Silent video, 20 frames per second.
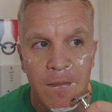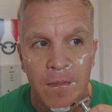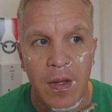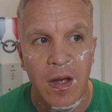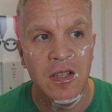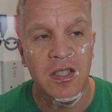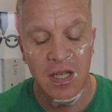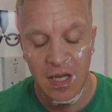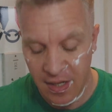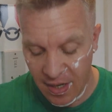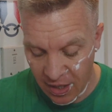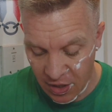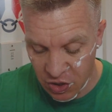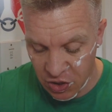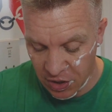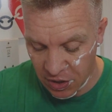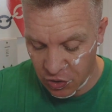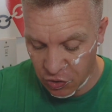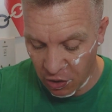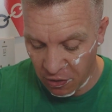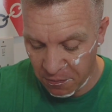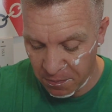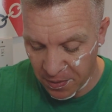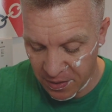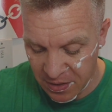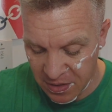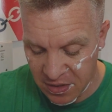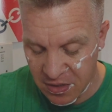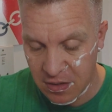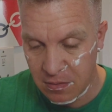seen actually drove
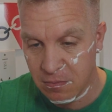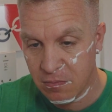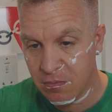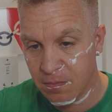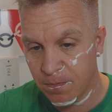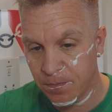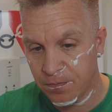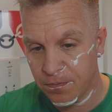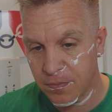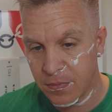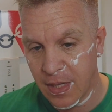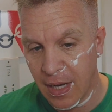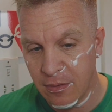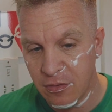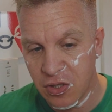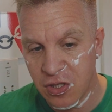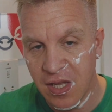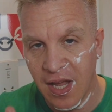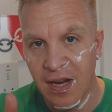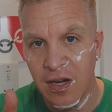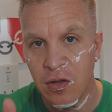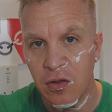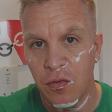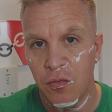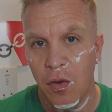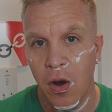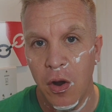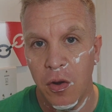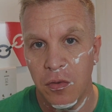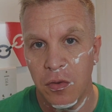past down to the end of the
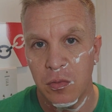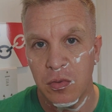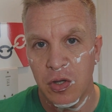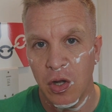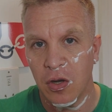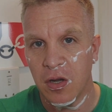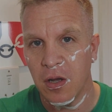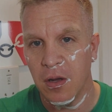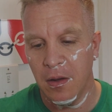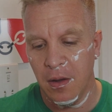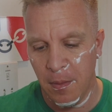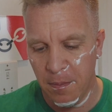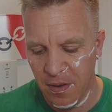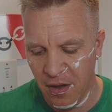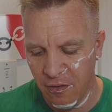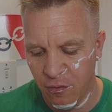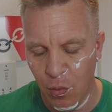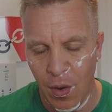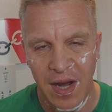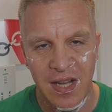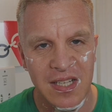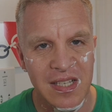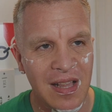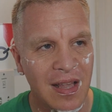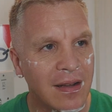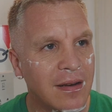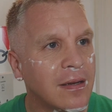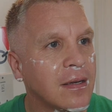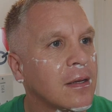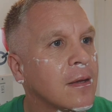road. There was like a bit of
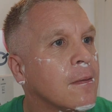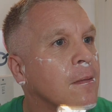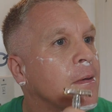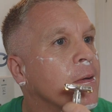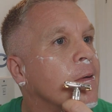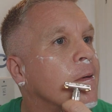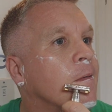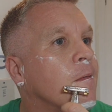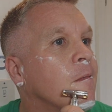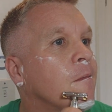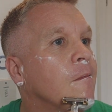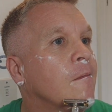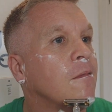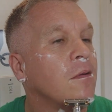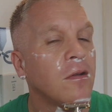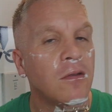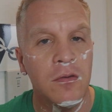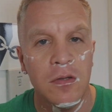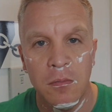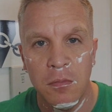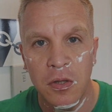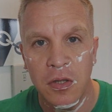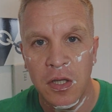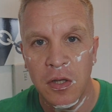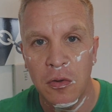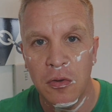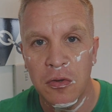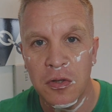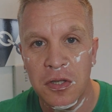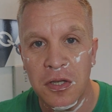wasteland. And there was a bloody
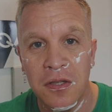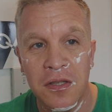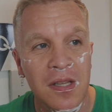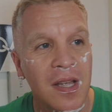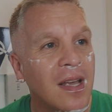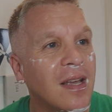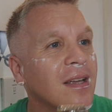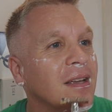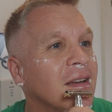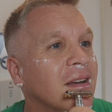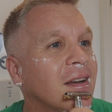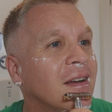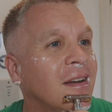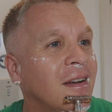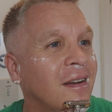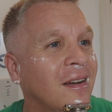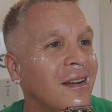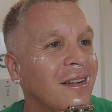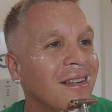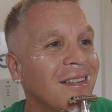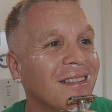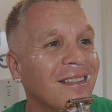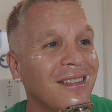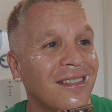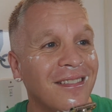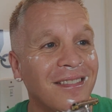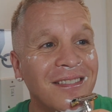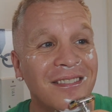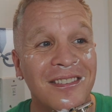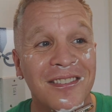horse on there.
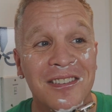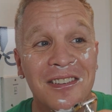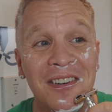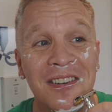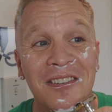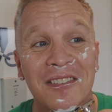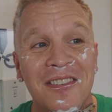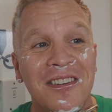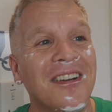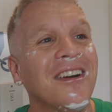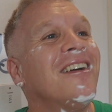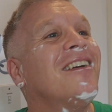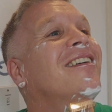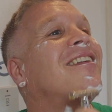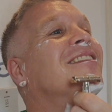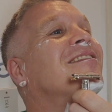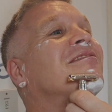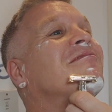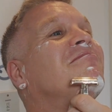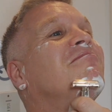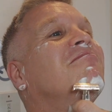Oh God.